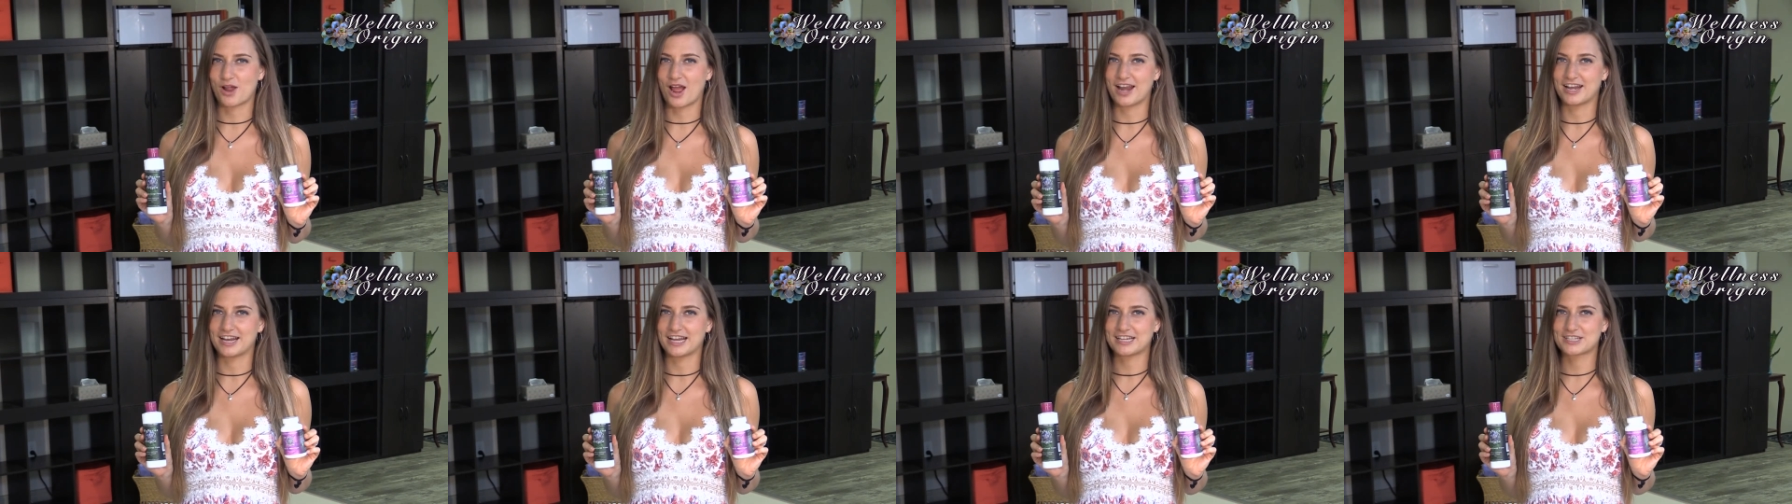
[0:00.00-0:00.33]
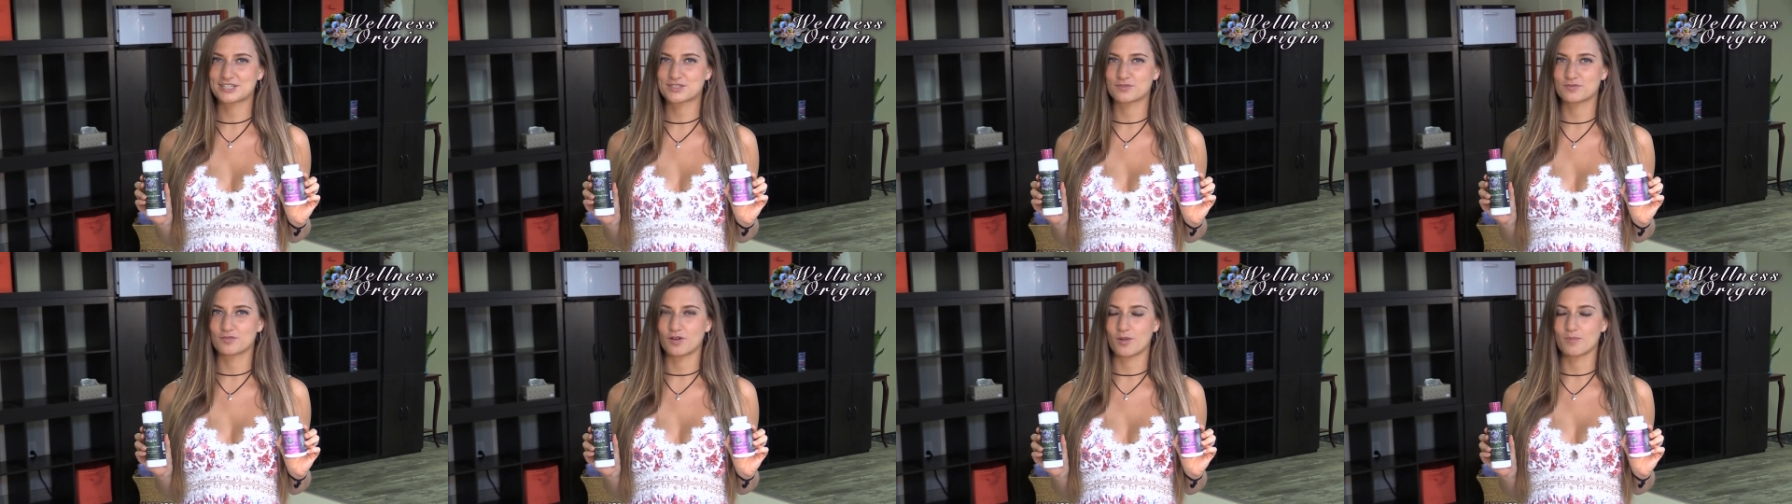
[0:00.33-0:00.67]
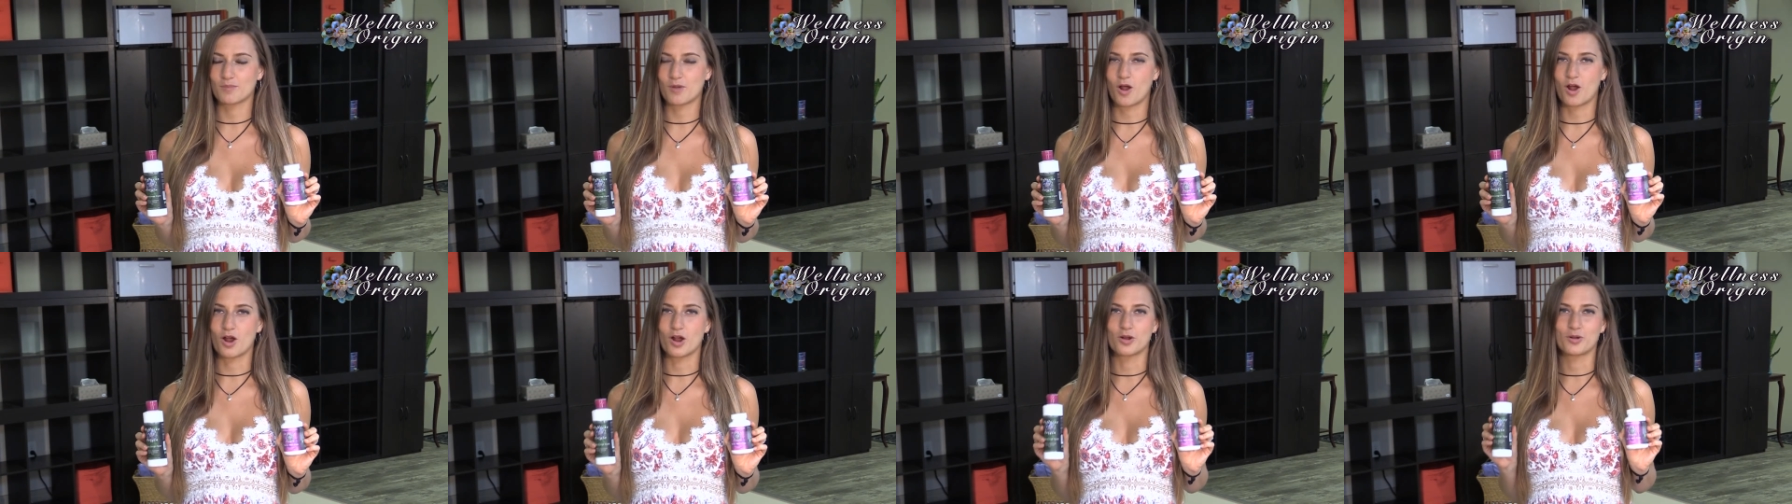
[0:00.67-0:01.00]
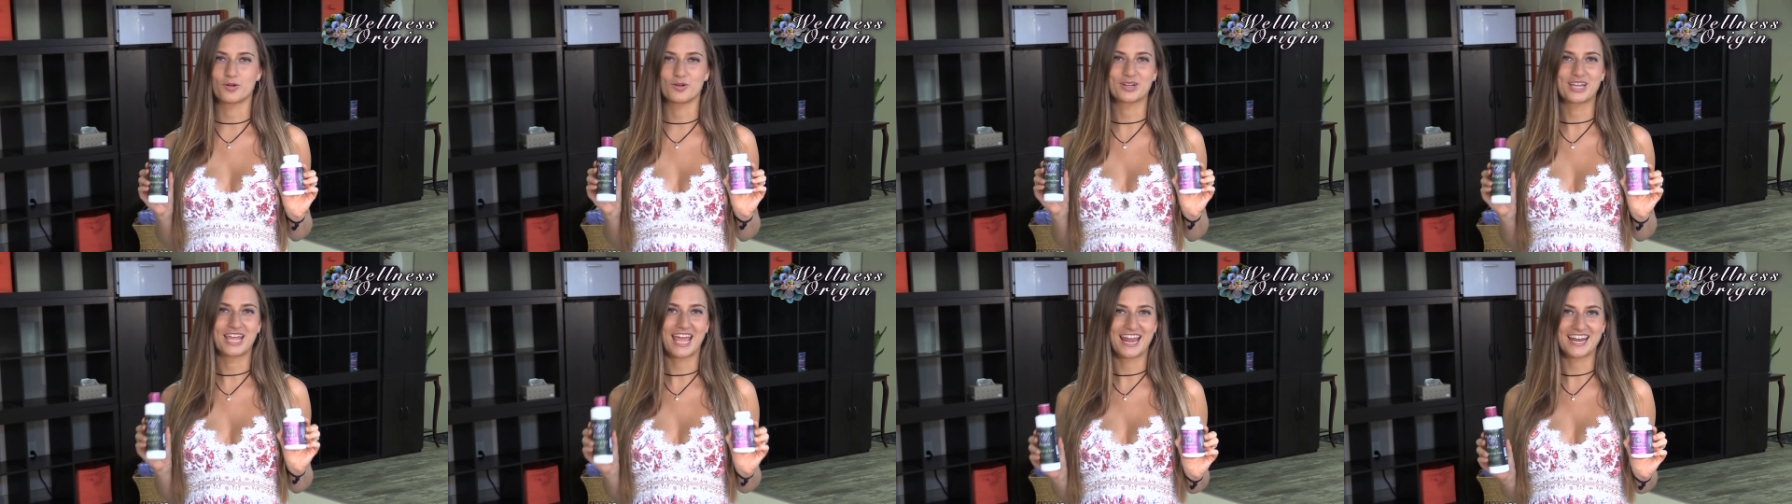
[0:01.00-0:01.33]
products from
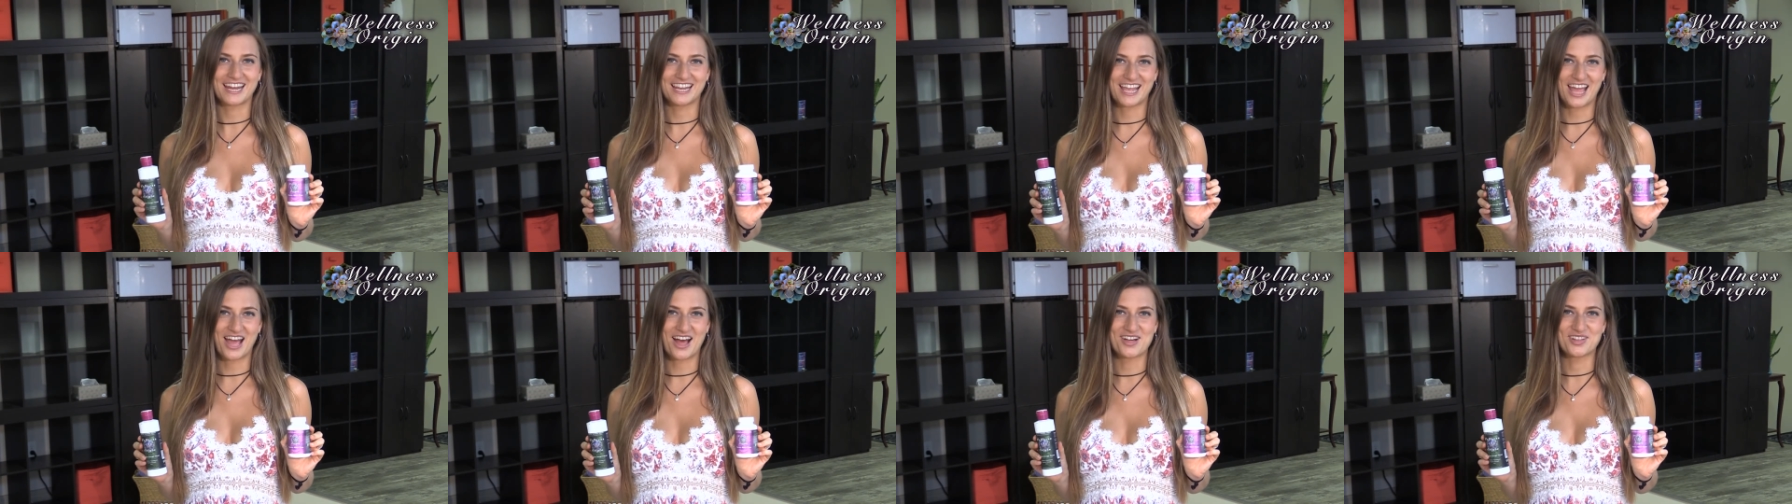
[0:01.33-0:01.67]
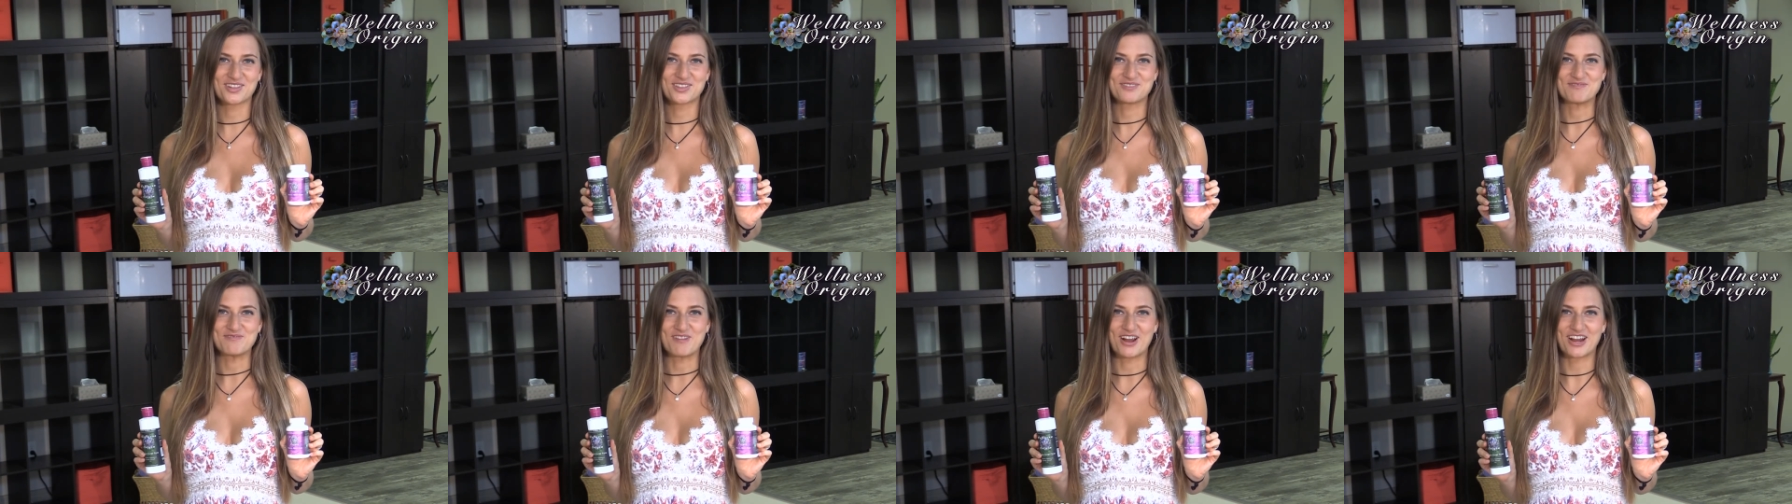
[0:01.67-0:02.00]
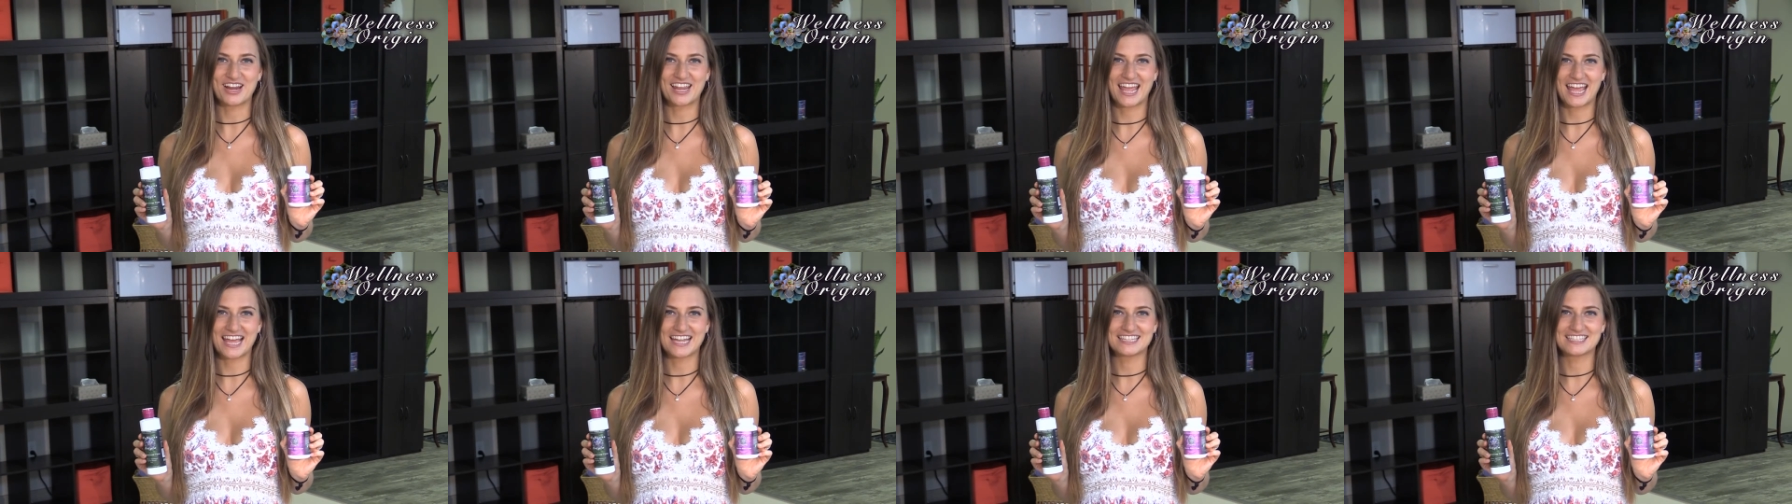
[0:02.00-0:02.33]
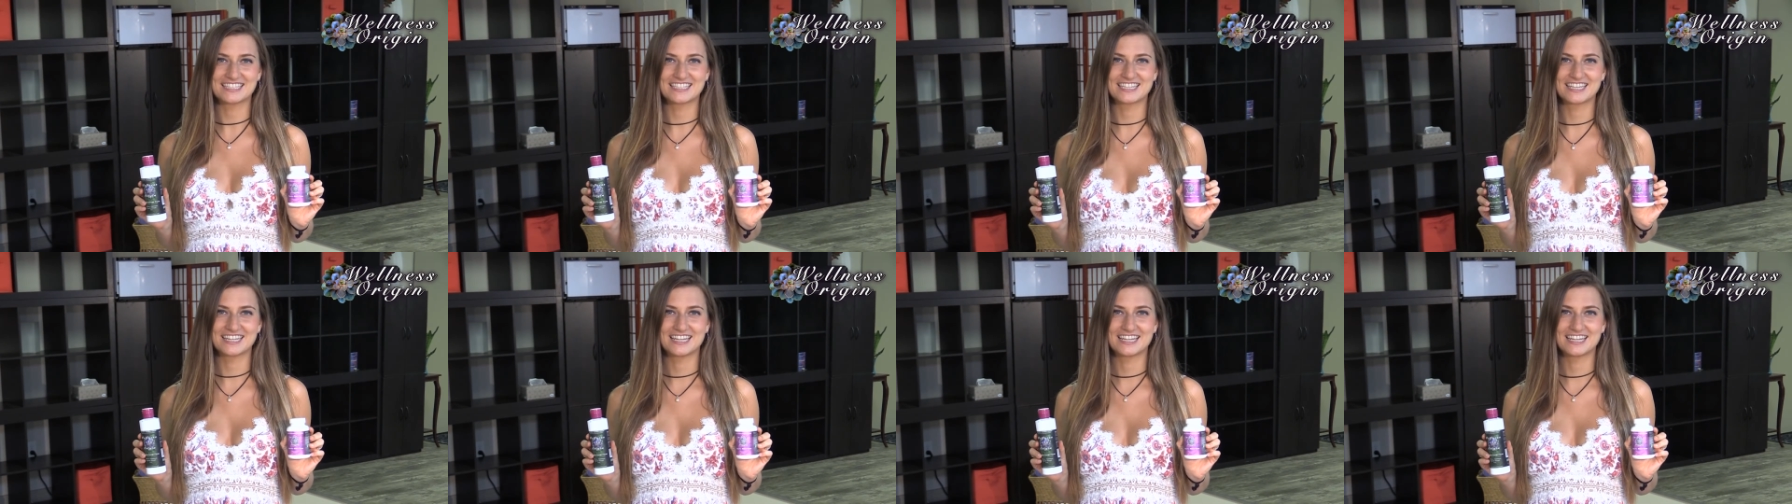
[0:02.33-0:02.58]
our organic health market.